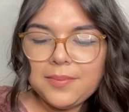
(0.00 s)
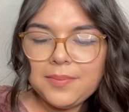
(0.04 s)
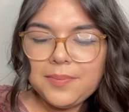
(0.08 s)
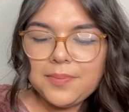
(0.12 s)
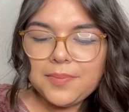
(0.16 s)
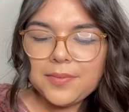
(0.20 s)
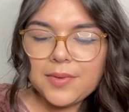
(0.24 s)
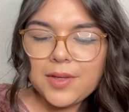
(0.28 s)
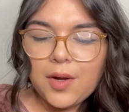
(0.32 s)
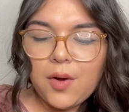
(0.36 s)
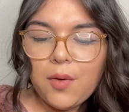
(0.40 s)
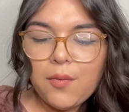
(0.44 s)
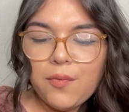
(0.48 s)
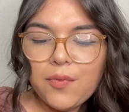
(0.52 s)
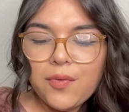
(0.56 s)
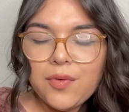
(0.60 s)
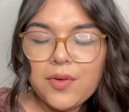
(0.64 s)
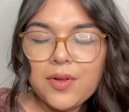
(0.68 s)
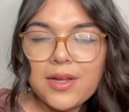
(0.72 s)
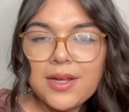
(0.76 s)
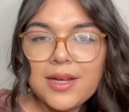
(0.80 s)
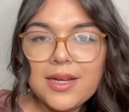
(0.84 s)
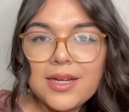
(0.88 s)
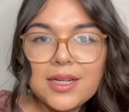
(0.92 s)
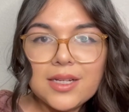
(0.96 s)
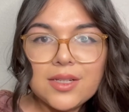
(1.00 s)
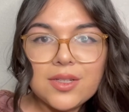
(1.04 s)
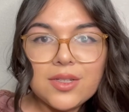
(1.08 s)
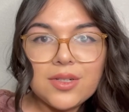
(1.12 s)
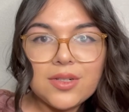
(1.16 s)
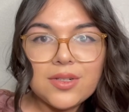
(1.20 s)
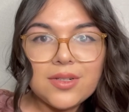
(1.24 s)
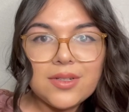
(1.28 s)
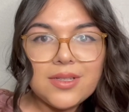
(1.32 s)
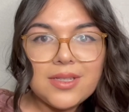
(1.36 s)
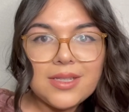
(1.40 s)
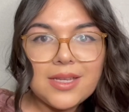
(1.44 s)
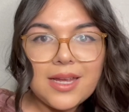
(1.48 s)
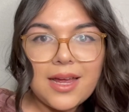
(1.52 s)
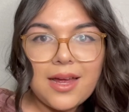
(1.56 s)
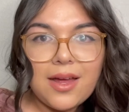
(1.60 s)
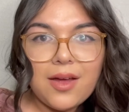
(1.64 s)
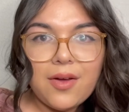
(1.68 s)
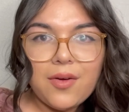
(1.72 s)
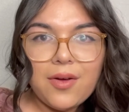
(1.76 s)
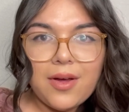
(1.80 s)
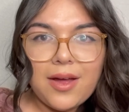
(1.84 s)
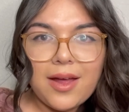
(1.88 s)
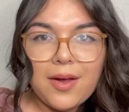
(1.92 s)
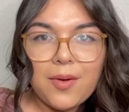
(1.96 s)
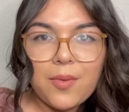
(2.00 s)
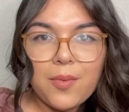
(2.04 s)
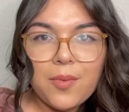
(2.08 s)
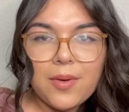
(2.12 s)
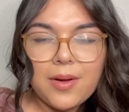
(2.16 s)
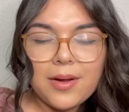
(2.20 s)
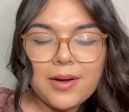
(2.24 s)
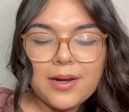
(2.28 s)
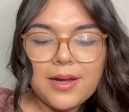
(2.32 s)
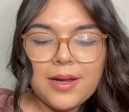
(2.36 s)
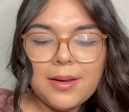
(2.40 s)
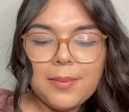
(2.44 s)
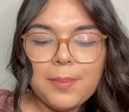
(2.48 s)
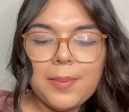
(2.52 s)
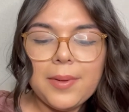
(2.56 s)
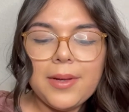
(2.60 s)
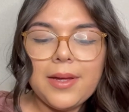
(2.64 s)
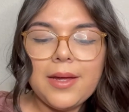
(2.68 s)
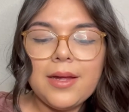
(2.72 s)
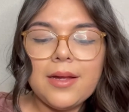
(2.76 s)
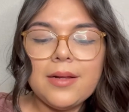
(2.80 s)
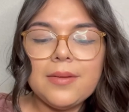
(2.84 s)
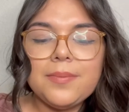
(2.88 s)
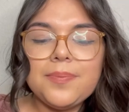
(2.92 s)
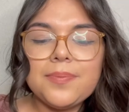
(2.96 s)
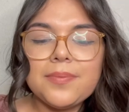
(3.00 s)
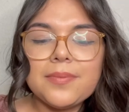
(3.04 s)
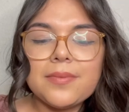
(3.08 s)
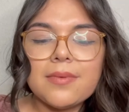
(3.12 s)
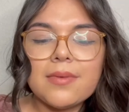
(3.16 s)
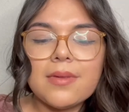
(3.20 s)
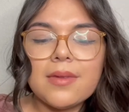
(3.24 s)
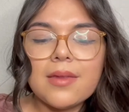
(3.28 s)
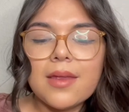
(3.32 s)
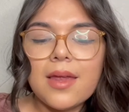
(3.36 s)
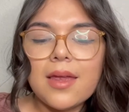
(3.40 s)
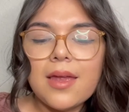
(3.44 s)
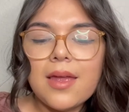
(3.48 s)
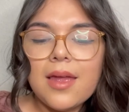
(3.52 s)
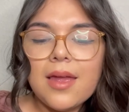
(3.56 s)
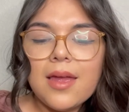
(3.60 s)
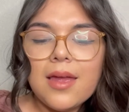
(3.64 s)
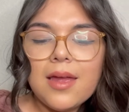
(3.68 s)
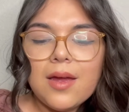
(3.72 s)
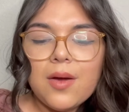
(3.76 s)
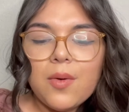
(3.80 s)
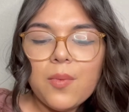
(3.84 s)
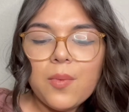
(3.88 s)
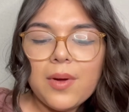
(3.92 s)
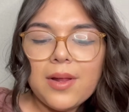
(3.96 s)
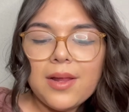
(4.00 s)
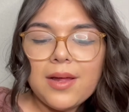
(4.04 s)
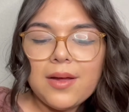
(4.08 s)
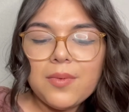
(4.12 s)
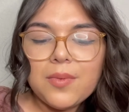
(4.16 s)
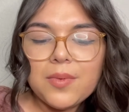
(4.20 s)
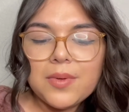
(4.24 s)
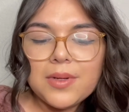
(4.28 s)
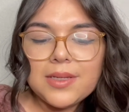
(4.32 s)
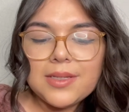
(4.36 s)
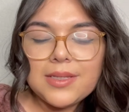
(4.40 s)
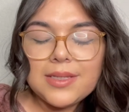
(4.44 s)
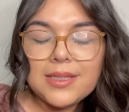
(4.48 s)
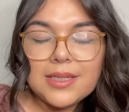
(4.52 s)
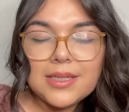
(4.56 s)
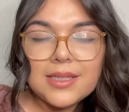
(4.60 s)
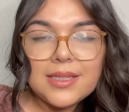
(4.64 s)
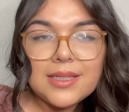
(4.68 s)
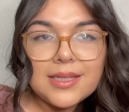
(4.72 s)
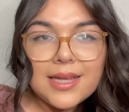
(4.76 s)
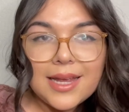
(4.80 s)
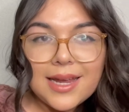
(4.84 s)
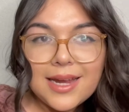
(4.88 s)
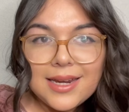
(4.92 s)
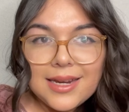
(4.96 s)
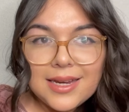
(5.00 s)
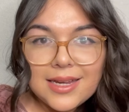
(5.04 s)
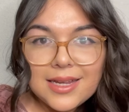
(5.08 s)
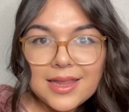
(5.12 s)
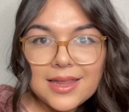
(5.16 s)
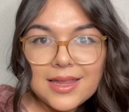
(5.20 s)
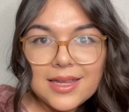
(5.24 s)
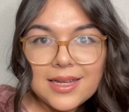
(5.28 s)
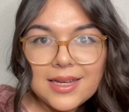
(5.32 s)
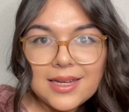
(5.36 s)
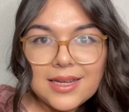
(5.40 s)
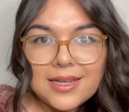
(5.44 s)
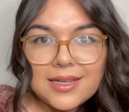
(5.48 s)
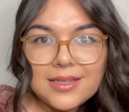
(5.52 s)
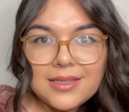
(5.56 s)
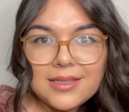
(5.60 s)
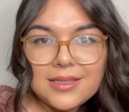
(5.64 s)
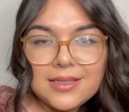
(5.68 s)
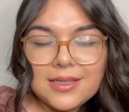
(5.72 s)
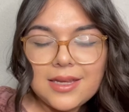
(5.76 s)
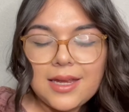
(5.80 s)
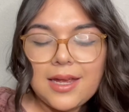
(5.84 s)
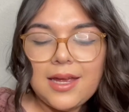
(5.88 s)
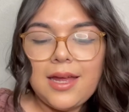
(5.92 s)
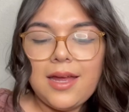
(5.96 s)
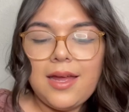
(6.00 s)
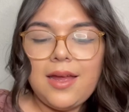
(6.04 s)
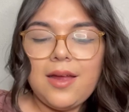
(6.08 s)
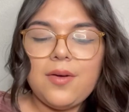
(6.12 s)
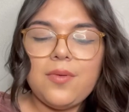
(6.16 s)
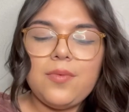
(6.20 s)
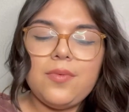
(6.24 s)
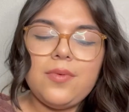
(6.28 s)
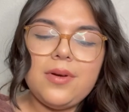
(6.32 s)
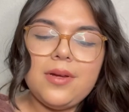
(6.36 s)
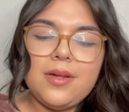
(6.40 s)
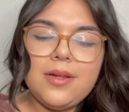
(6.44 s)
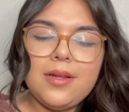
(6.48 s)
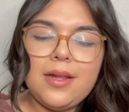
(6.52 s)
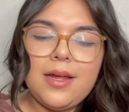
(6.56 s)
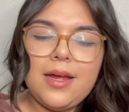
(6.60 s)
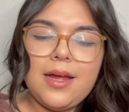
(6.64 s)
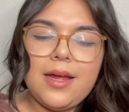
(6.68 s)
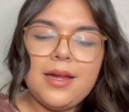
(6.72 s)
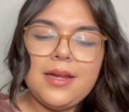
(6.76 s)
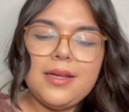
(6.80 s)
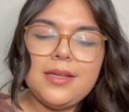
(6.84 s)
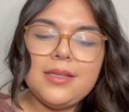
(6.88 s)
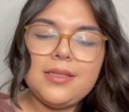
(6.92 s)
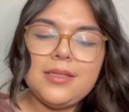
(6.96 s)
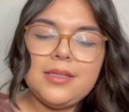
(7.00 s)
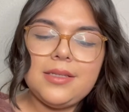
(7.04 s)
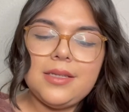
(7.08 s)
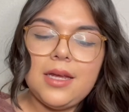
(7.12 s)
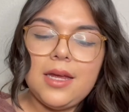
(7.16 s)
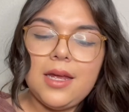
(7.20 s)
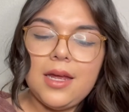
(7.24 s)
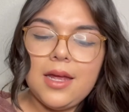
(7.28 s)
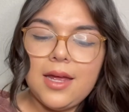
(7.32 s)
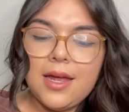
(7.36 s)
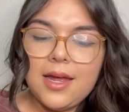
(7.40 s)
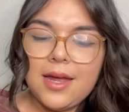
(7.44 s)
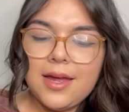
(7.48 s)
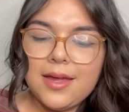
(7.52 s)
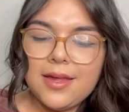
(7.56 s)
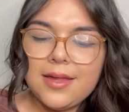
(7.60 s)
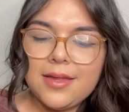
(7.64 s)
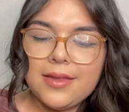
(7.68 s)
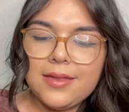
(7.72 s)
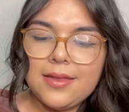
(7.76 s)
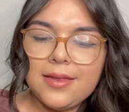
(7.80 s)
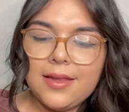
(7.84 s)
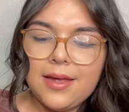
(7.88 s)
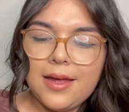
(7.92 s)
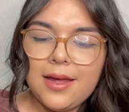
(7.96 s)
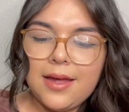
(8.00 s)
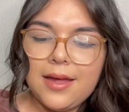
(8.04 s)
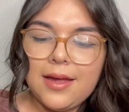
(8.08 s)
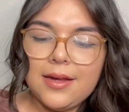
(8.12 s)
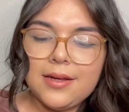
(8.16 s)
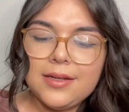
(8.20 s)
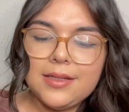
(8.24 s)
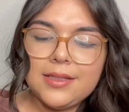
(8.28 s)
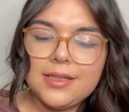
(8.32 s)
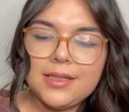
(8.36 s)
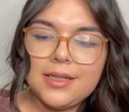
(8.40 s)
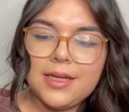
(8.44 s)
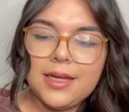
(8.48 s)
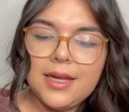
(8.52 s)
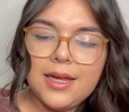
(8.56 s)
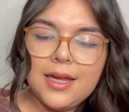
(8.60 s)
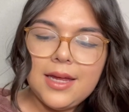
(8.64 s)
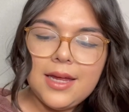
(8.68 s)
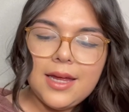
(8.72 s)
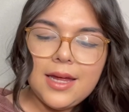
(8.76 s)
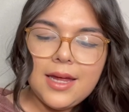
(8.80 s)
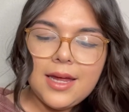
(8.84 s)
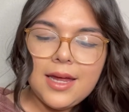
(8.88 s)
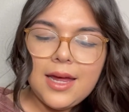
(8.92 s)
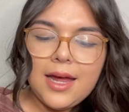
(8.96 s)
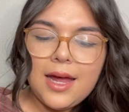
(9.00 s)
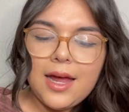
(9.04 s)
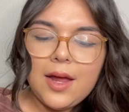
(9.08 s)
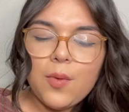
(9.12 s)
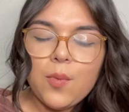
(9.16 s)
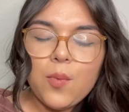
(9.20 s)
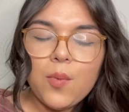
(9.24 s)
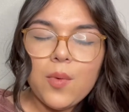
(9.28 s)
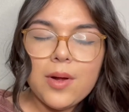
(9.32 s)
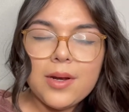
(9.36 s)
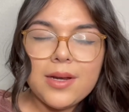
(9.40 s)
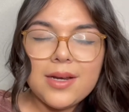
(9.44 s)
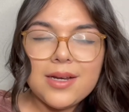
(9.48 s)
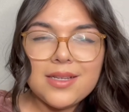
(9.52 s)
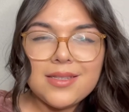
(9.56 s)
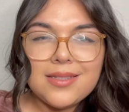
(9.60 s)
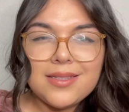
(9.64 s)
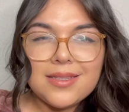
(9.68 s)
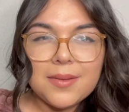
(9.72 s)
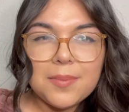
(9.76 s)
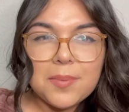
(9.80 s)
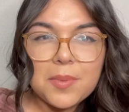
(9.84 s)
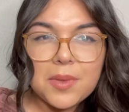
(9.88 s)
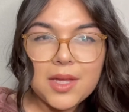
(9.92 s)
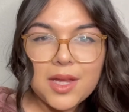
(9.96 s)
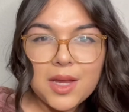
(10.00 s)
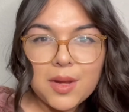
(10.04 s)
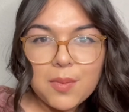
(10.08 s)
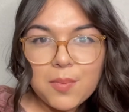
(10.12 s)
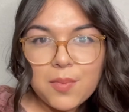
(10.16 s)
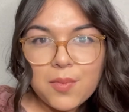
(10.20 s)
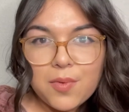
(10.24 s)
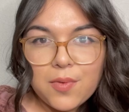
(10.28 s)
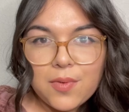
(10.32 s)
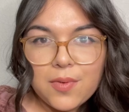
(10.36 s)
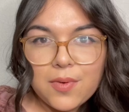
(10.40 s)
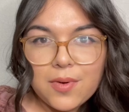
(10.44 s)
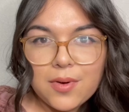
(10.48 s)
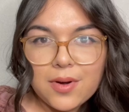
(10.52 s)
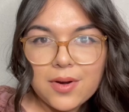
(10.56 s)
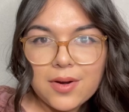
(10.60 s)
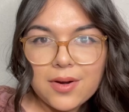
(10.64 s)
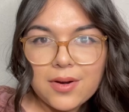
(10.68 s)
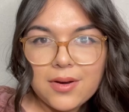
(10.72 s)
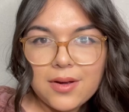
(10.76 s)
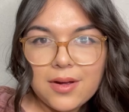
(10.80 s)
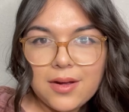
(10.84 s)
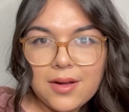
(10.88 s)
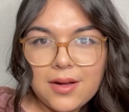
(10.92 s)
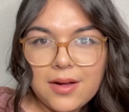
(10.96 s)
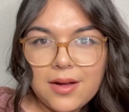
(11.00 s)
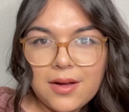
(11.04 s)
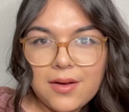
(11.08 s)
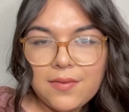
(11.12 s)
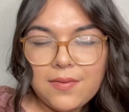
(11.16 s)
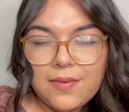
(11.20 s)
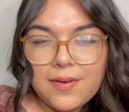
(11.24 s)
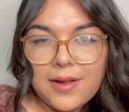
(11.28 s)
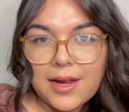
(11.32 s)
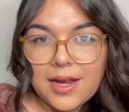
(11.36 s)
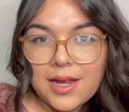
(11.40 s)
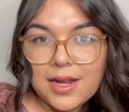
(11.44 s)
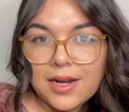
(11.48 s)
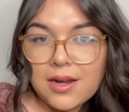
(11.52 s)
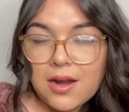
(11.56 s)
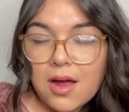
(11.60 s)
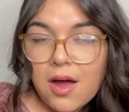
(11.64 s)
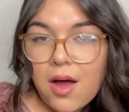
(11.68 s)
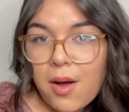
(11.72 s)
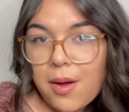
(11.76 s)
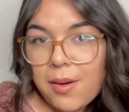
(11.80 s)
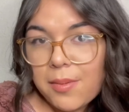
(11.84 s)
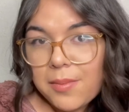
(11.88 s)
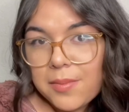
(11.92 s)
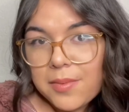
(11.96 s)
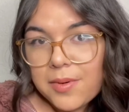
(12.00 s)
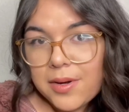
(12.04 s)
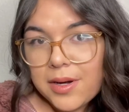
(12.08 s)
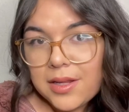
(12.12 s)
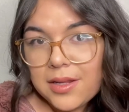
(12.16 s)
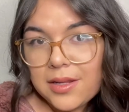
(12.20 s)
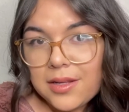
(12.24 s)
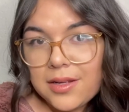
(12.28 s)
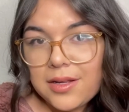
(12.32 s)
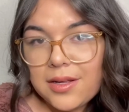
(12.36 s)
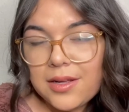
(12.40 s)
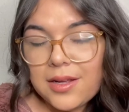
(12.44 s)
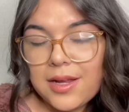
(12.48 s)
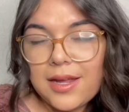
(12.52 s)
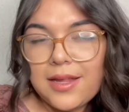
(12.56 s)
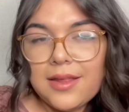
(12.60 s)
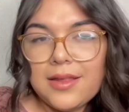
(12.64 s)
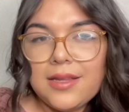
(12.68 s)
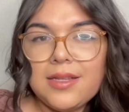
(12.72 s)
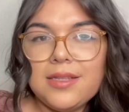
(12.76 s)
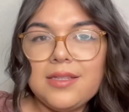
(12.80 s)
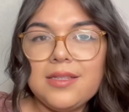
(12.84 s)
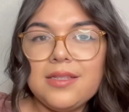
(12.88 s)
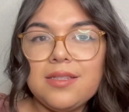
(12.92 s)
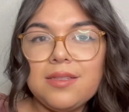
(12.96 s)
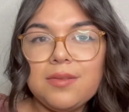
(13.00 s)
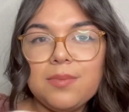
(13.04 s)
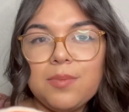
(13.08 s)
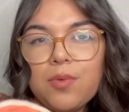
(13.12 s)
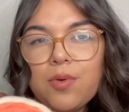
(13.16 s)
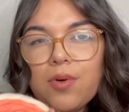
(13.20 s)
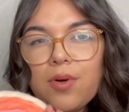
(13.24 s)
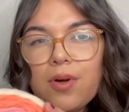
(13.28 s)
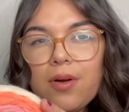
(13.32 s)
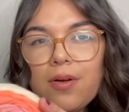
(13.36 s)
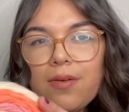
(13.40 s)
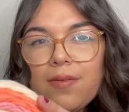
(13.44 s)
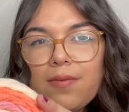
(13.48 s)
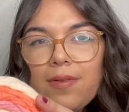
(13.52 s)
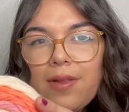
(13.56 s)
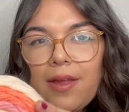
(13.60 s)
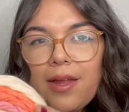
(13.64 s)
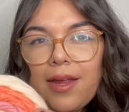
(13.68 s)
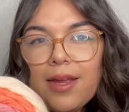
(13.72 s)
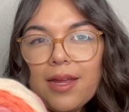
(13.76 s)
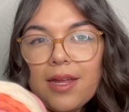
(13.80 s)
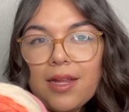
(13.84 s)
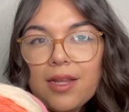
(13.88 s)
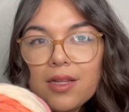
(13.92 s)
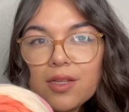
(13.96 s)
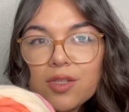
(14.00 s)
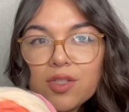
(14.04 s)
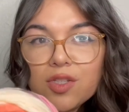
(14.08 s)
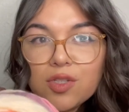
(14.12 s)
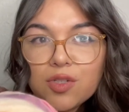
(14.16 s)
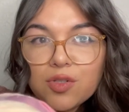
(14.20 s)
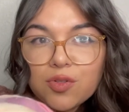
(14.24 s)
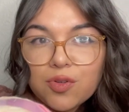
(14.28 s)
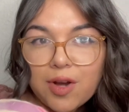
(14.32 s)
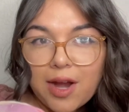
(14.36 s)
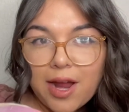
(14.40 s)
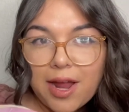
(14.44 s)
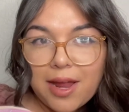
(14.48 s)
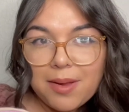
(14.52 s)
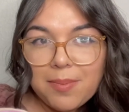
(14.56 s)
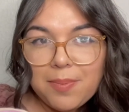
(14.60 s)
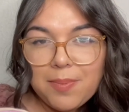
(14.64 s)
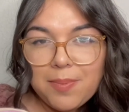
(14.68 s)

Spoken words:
Hopefully it turns out how I want it, but while I was designing this, I realized that I wanted something more of like an ombre look, and this is more of like a stripy